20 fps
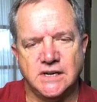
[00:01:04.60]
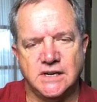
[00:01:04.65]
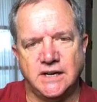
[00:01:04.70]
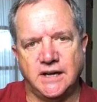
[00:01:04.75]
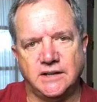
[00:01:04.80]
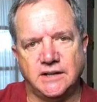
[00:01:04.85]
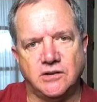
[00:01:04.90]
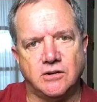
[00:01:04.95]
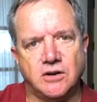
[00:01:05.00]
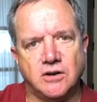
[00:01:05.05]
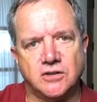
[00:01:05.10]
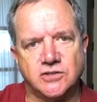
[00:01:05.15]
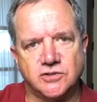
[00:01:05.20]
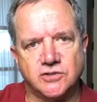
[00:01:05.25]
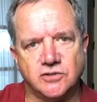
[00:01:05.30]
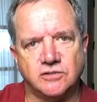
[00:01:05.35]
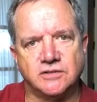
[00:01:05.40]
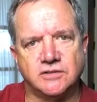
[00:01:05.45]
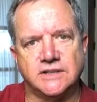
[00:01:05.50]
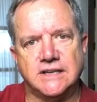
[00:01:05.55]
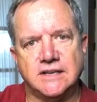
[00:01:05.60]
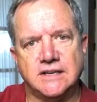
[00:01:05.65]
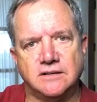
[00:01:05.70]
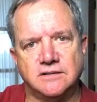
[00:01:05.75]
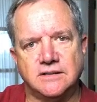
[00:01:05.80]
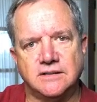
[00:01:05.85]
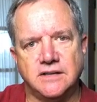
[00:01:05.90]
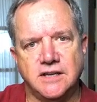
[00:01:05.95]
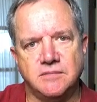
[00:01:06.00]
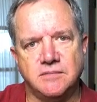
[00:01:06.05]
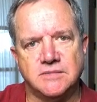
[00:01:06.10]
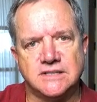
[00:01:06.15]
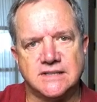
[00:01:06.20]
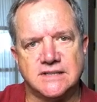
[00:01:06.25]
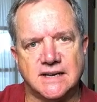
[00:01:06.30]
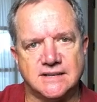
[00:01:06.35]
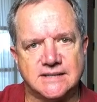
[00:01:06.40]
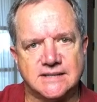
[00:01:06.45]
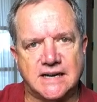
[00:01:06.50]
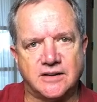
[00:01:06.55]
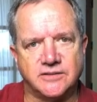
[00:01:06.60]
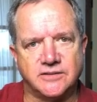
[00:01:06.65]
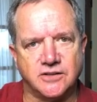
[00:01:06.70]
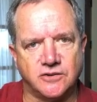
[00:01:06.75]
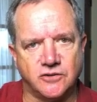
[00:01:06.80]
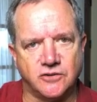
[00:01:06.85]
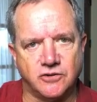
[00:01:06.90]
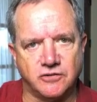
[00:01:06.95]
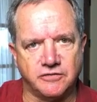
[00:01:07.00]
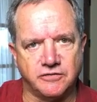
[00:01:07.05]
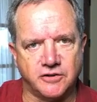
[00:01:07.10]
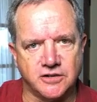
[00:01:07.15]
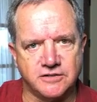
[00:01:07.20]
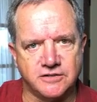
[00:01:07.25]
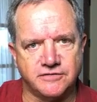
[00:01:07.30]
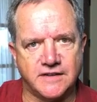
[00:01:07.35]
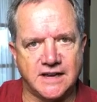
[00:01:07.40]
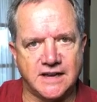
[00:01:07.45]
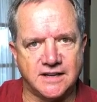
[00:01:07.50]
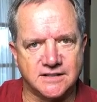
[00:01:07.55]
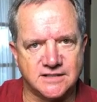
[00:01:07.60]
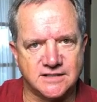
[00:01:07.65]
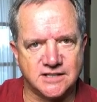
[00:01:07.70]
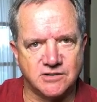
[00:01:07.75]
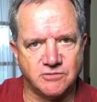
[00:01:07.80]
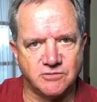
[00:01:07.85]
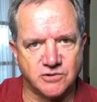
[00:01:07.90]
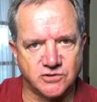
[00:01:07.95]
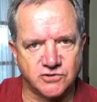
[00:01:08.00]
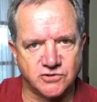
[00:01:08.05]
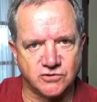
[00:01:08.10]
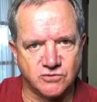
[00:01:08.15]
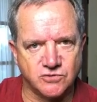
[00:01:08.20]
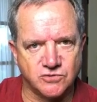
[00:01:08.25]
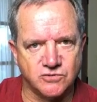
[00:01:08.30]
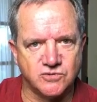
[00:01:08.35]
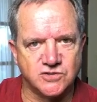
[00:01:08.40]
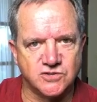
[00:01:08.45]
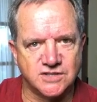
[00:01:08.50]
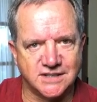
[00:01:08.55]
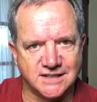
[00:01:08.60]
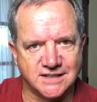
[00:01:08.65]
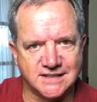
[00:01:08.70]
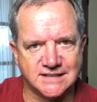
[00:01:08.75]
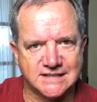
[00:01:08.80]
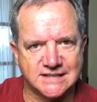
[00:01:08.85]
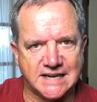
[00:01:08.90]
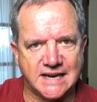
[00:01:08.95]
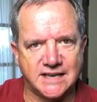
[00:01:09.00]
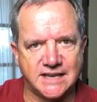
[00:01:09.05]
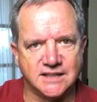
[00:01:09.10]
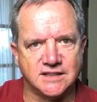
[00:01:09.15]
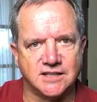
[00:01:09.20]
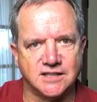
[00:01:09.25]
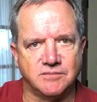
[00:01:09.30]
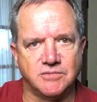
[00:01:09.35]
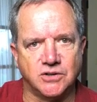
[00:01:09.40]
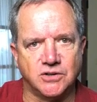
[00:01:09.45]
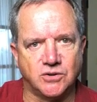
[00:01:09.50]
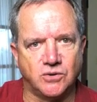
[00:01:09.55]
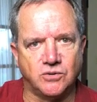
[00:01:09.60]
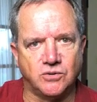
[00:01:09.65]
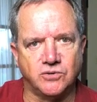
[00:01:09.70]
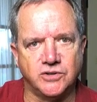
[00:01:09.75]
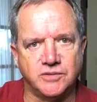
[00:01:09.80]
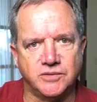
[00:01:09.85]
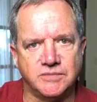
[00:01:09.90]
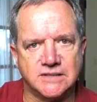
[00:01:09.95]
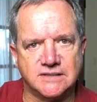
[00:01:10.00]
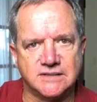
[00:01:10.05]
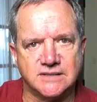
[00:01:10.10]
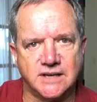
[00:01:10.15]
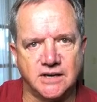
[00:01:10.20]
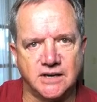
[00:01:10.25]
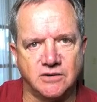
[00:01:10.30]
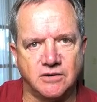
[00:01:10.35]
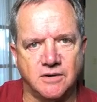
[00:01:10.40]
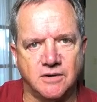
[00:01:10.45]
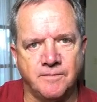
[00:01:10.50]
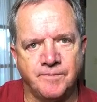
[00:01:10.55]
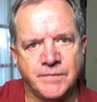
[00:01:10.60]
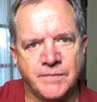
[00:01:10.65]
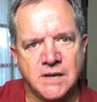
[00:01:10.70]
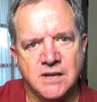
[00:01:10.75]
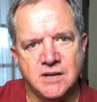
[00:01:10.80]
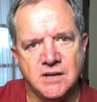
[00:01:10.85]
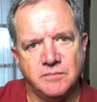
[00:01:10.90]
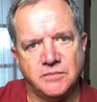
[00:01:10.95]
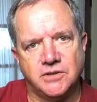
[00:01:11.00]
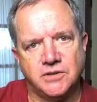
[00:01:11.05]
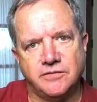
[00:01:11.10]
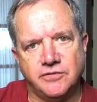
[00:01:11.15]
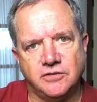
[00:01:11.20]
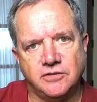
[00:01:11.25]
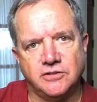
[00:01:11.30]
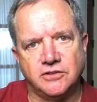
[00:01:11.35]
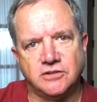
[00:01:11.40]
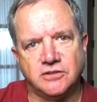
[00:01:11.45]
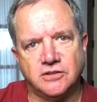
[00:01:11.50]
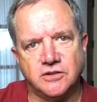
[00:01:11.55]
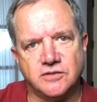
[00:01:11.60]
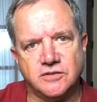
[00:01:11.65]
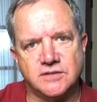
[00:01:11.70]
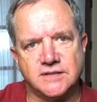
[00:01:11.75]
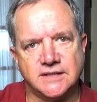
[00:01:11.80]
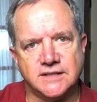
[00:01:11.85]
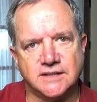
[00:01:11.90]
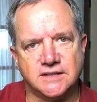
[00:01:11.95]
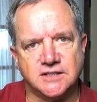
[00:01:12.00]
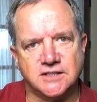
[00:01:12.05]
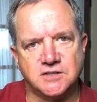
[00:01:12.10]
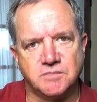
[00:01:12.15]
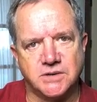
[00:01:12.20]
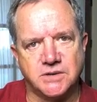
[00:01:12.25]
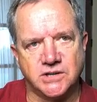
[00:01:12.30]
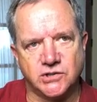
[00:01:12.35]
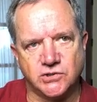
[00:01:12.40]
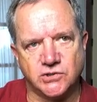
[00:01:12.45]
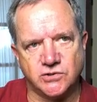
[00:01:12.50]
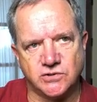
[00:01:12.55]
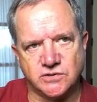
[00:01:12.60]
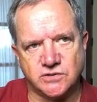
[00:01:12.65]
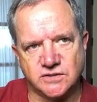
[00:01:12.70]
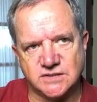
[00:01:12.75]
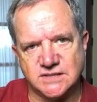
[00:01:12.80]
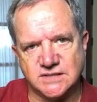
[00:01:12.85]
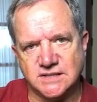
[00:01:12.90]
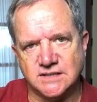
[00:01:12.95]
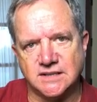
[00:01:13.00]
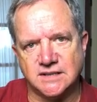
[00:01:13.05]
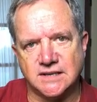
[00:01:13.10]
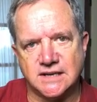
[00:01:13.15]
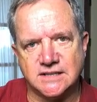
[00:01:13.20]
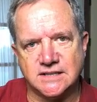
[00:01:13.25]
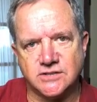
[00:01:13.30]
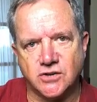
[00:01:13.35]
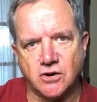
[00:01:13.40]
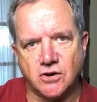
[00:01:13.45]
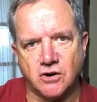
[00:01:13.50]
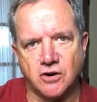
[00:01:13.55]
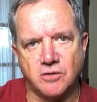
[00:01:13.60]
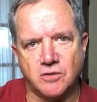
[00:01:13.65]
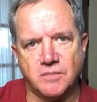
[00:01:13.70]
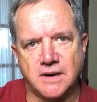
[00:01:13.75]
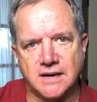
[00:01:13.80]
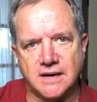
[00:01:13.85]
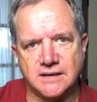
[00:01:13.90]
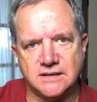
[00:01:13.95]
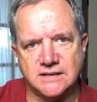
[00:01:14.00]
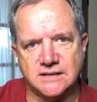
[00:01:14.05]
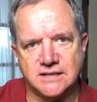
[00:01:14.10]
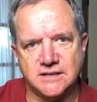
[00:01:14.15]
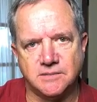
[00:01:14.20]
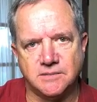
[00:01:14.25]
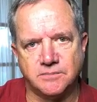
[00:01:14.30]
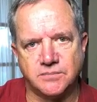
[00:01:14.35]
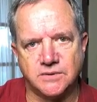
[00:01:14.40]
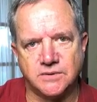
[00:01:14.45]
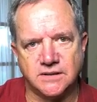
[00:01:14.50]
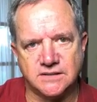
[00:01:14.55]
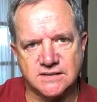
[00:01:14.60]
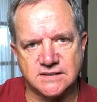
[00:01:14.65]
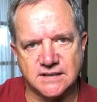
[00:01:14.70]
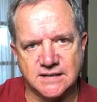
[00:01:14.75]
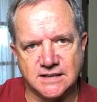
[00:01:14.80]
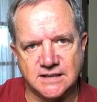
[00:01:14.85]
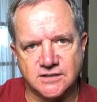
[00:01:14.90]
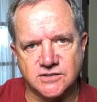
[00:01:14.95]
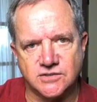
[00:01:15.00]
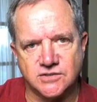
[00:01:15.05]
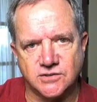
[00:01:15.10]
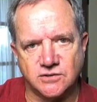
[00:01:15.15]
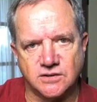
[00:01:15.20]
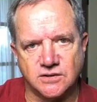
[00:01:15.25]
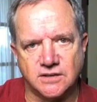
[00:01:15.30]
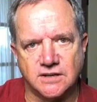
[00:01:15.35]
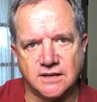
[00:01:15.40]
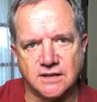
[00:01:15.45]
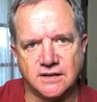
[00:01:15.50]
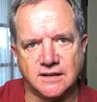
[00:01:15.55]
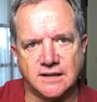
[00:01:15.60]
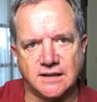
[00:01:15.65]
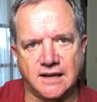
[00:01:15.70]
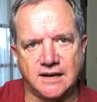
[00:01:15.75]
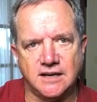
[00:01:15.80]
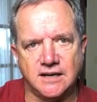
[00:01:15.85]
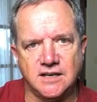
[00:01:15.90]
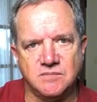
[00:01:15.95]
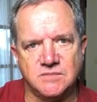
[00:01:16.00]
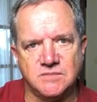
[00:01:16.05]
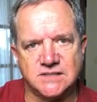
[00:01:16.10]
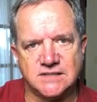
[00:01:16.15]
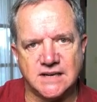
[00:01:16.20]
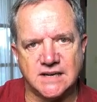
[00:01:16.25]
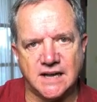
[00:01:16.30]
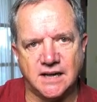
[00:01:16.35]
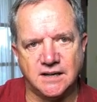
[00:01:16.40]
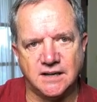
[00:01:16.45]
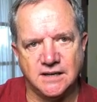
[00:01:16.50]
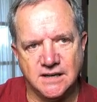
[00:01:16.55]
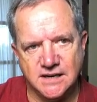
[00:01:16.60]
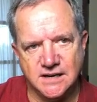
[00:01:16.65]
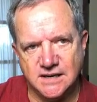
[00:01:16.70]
And there are certainly hemostats out there that are very fancy with screws that can tighten them and hold them, etc. But if you look closely at this picture, you'll see the nice carbide tip that's inserted into that hemostat,